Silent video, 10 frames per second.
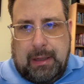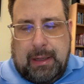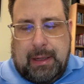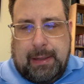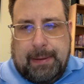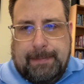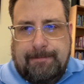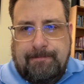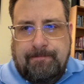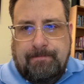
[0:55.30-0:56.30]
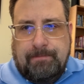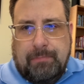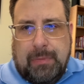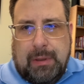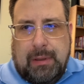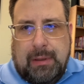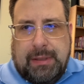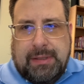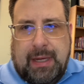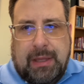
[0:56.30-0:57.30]

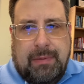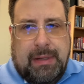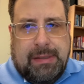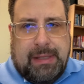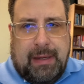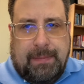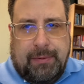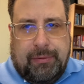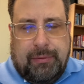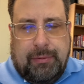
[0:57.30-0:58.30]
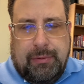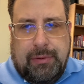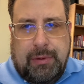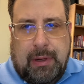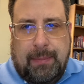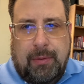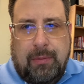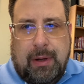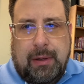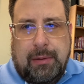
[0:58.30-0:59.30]
Let's take three examples. Number
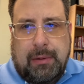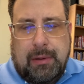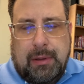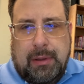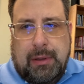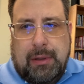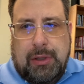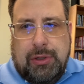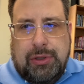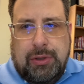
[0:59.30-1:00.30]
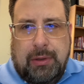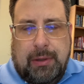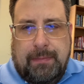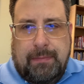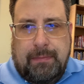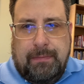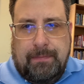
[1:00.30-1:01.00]
one, Shulem